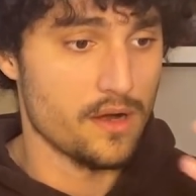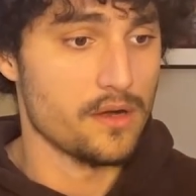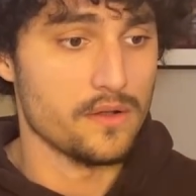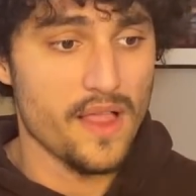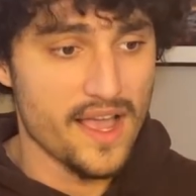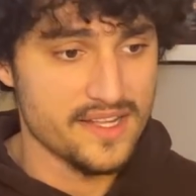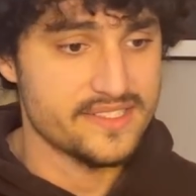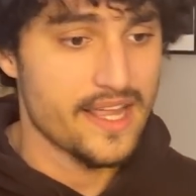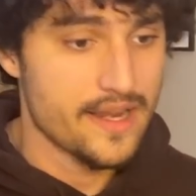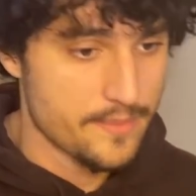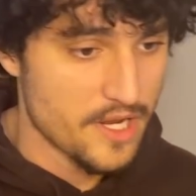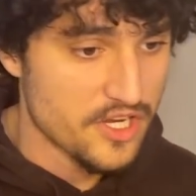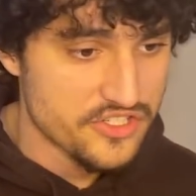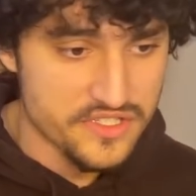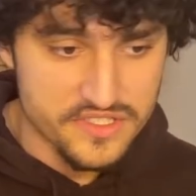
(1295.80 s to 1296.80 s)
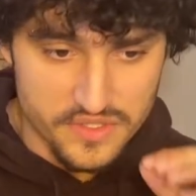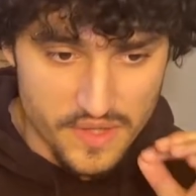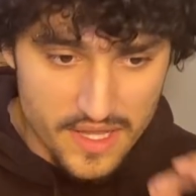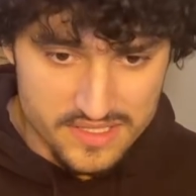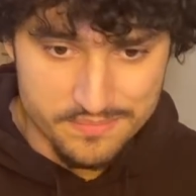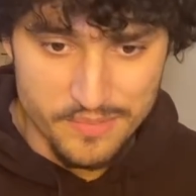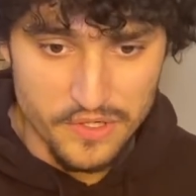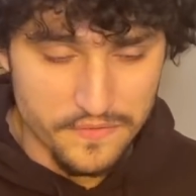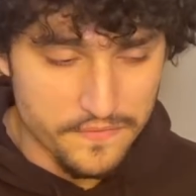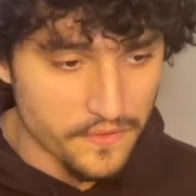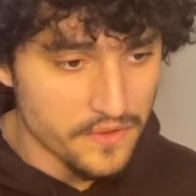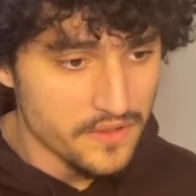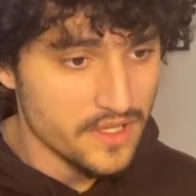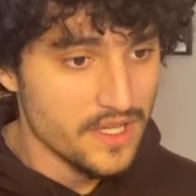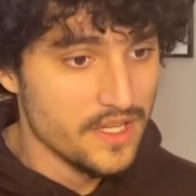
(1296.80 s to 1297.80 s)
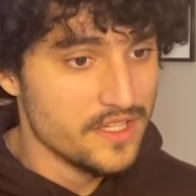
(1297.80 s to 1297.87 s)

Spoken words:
last animation. So that's beautiful.